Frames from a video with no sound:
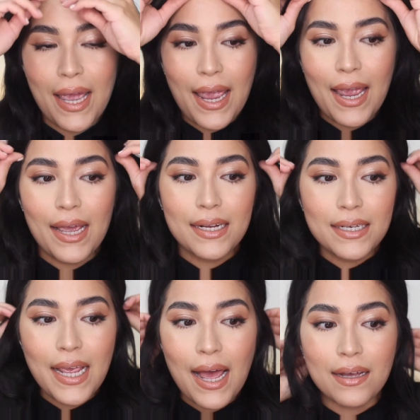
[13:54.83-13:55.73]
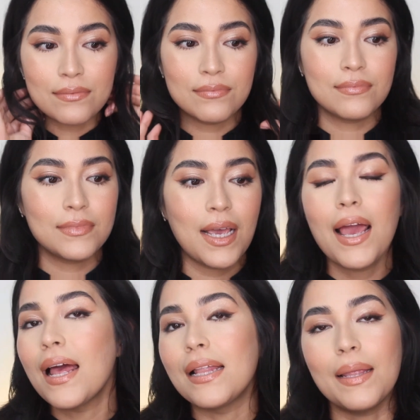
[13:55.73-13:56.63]
and yeah,
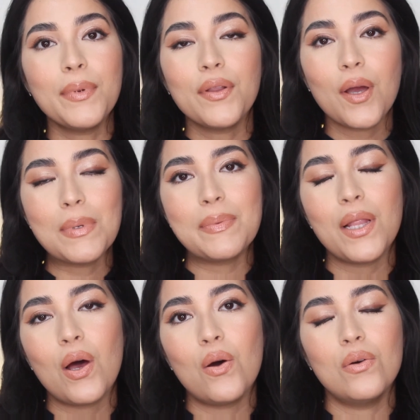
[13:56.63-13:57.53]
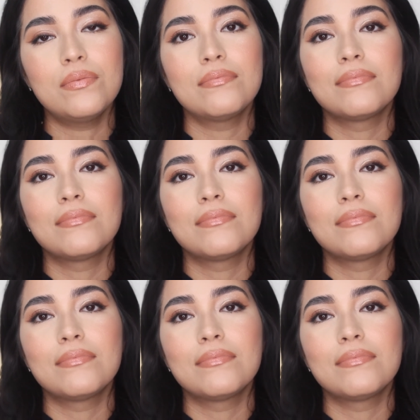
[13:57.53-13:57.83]
let me know in the comments below.